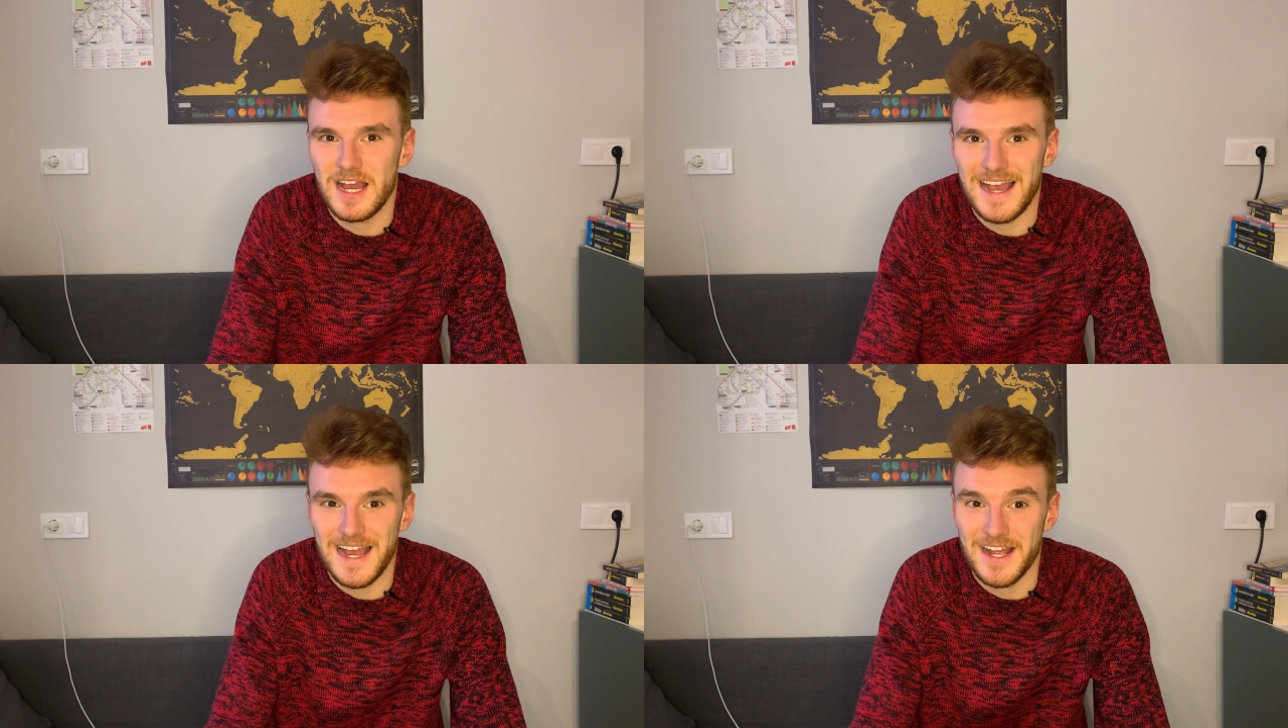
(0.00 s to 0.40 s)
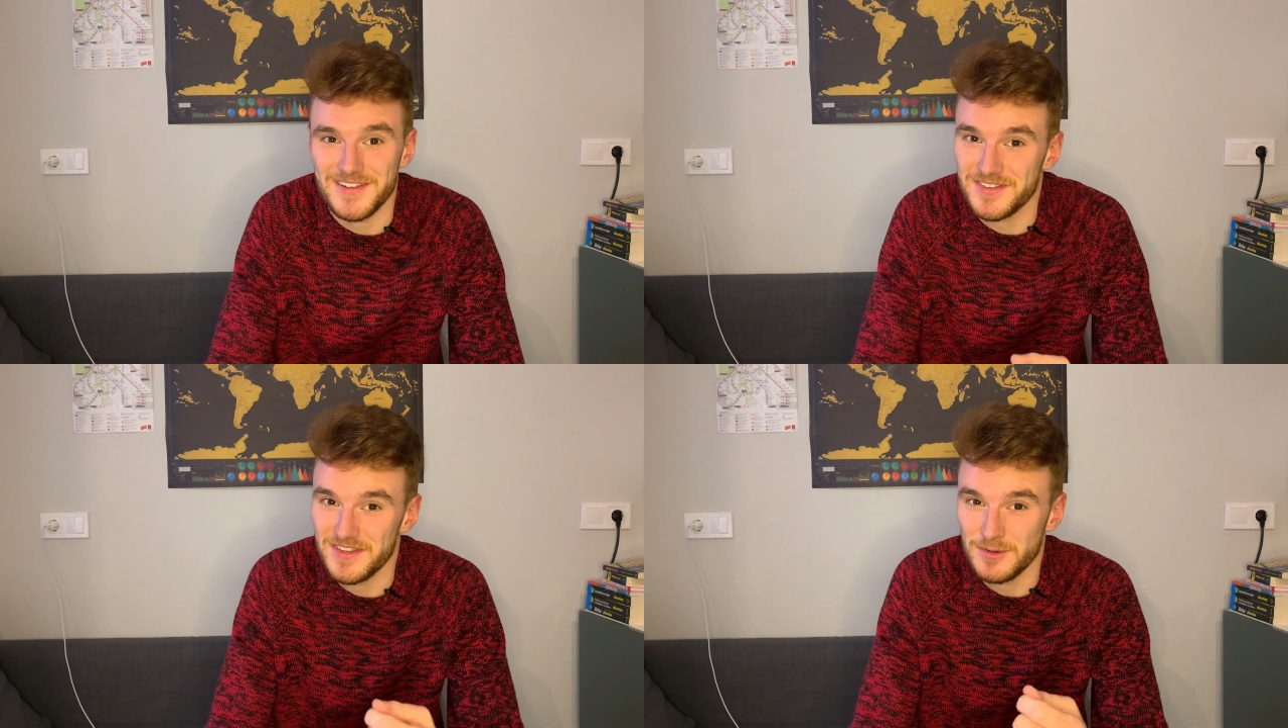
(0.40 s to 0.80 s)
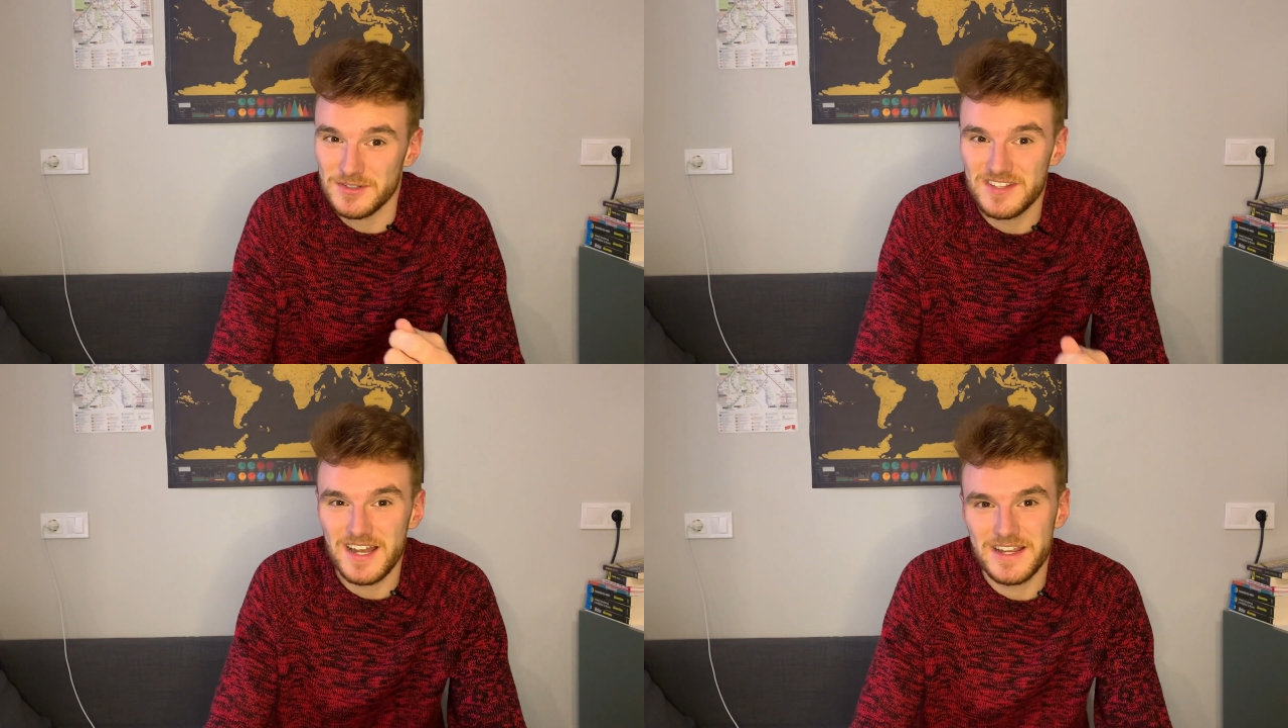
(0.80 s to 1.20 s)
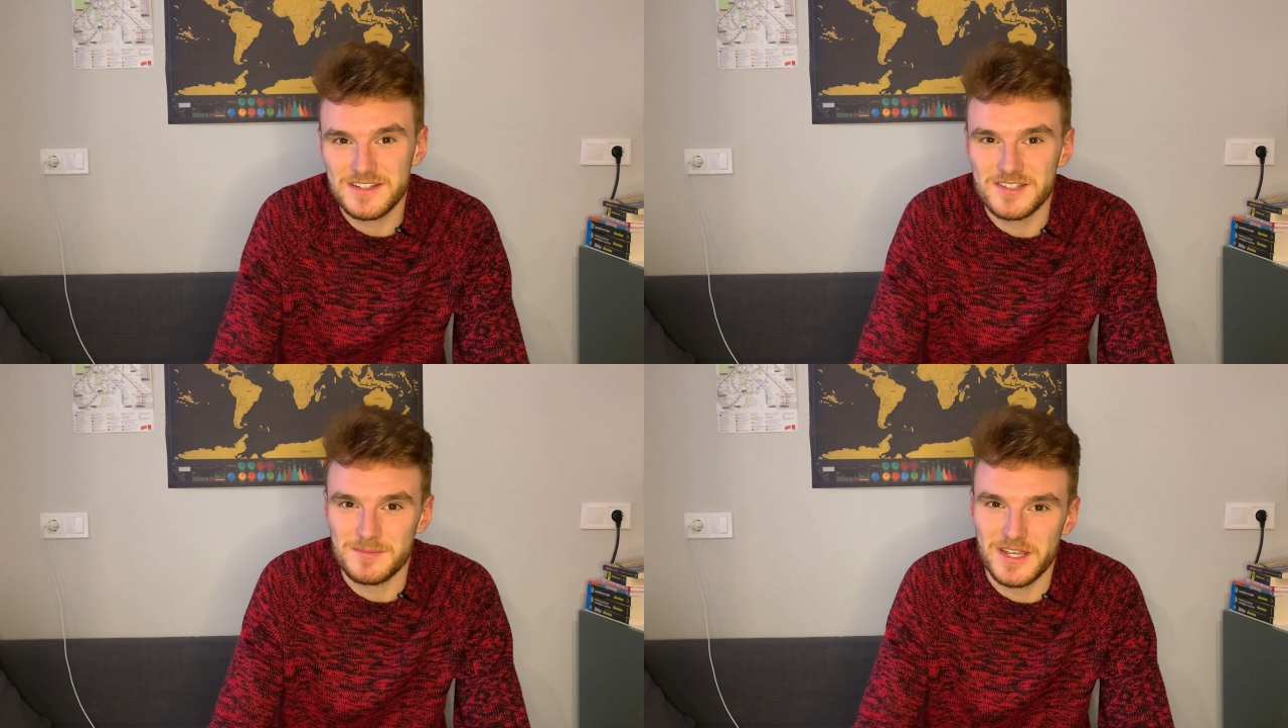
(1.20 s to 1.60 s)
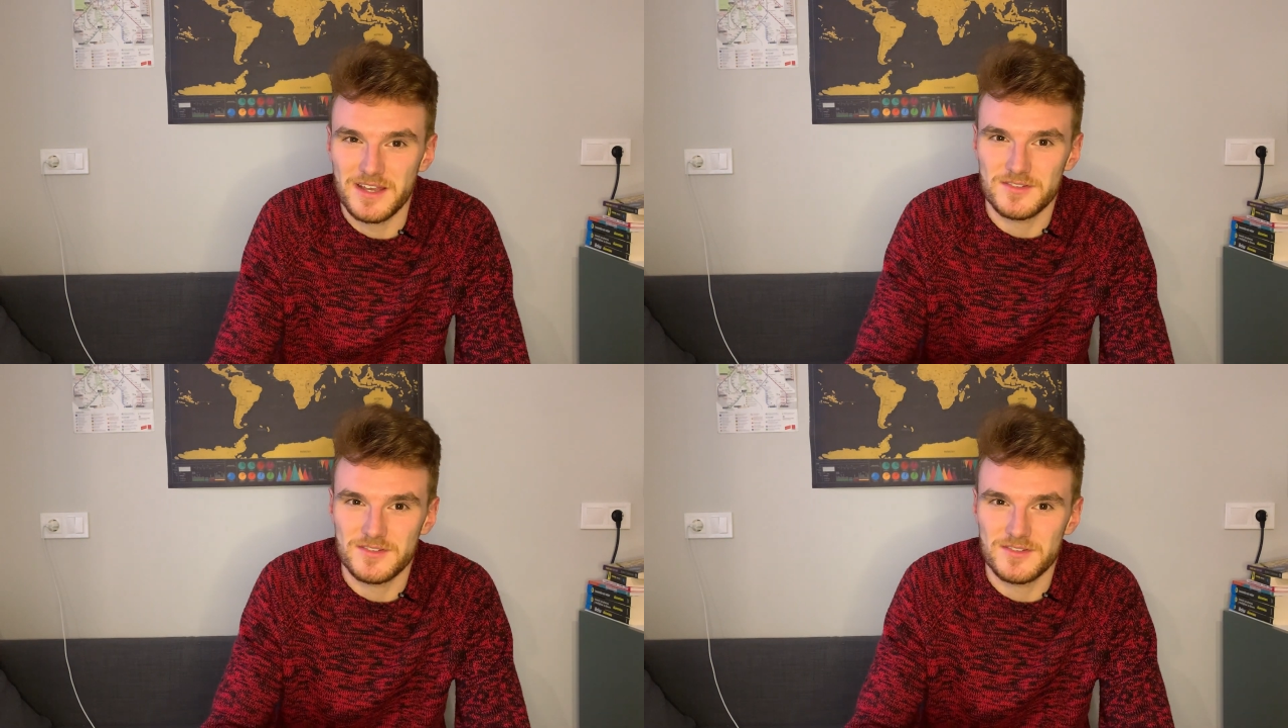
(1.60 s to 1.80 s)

and they were selling it to me as,